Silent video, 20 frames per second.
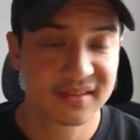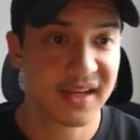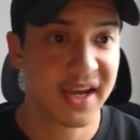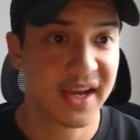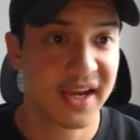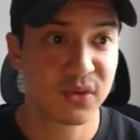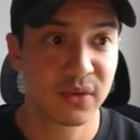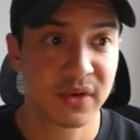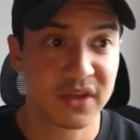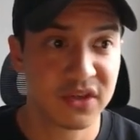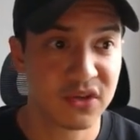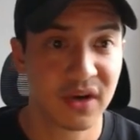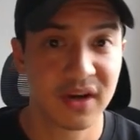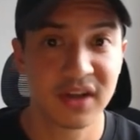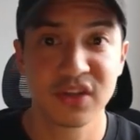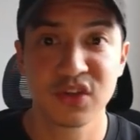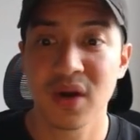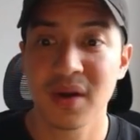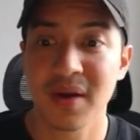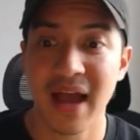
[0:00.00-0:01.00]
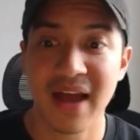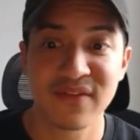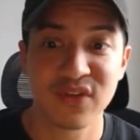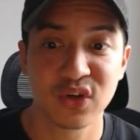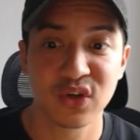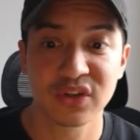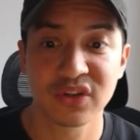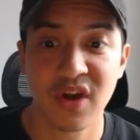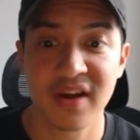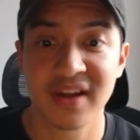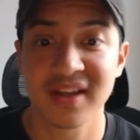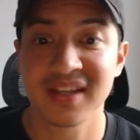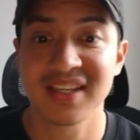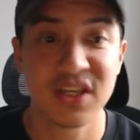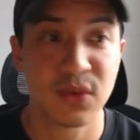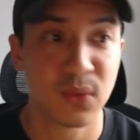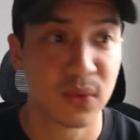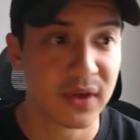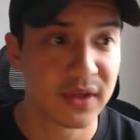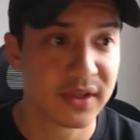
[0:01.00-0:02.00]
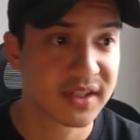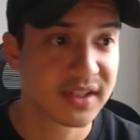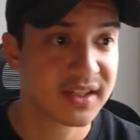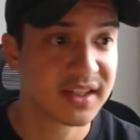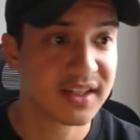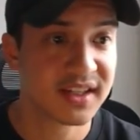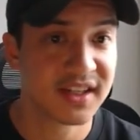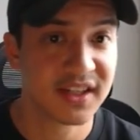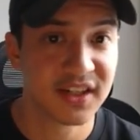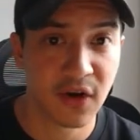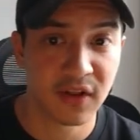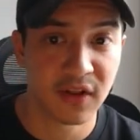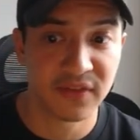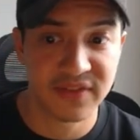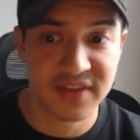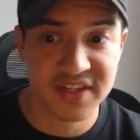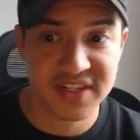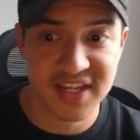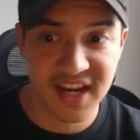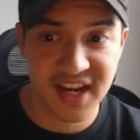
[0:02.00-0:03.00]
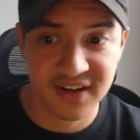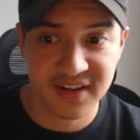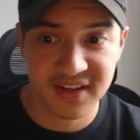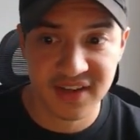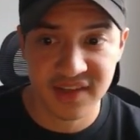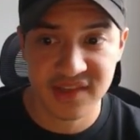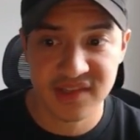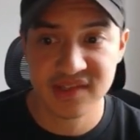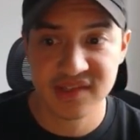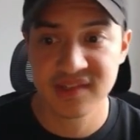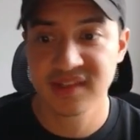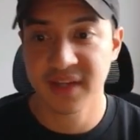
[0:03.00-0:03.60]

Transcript: H1, URL, you want to have your target keyword in all of these areas.